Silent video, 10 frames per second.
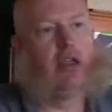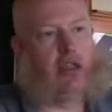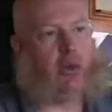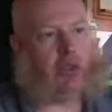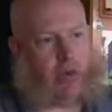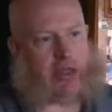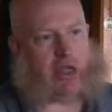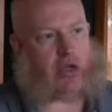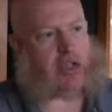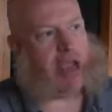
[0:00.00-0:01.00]
So with your West
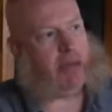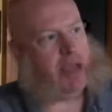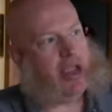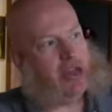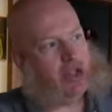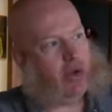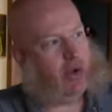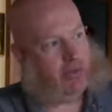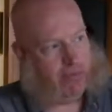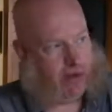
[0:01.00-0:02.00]
Coast IPAs, you're
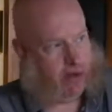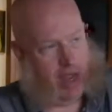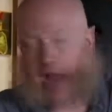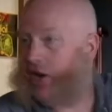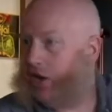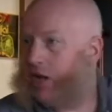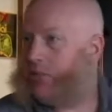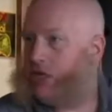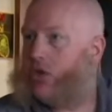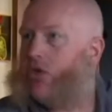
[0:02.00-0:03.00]
going for a higher
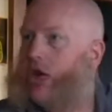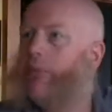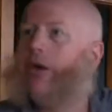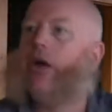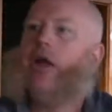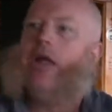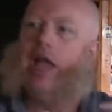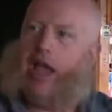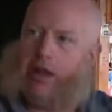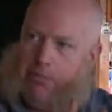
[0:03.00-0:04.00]
IBU number
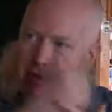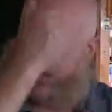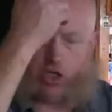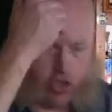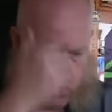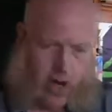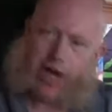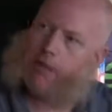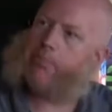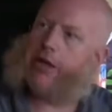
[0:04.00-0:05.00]
and a bigger
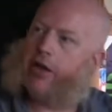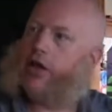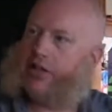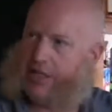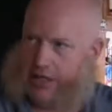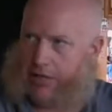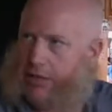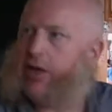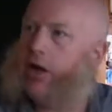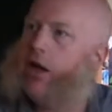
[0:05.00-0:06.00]
straight up bitterness in the
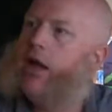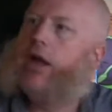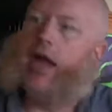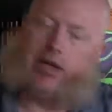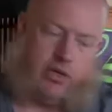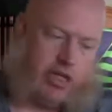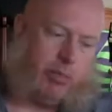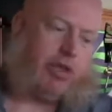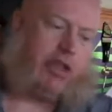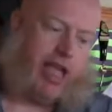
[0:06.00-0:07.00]
beer, and you
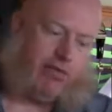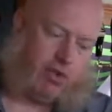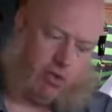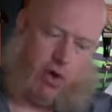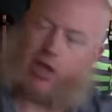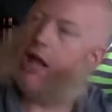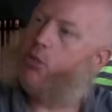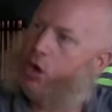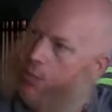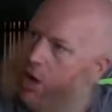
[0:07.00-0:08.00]
typically have to throw a lot
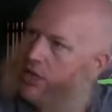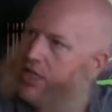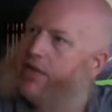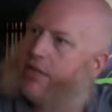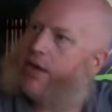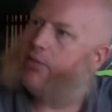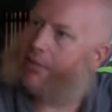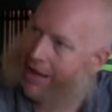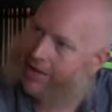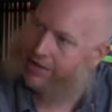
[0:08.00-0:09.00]
more malts into there to
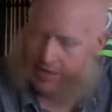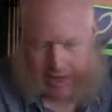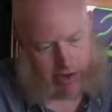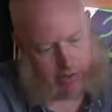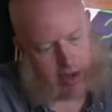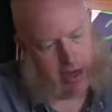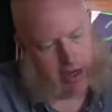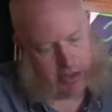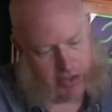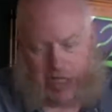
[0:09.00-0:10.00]
balance it down,
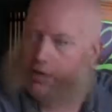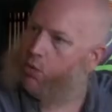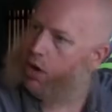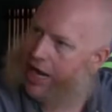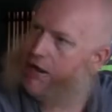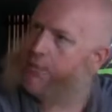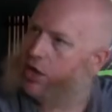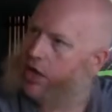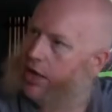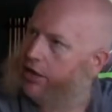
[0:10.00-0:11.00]
so you get a more amber
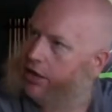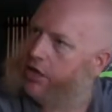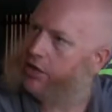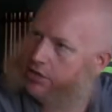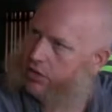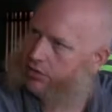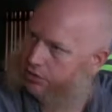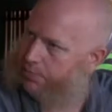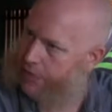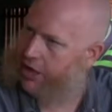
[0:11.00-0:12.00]
colored
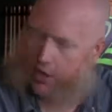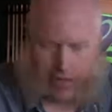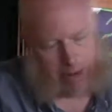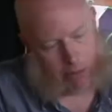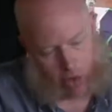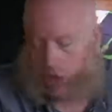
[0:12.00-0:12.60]
beer than a more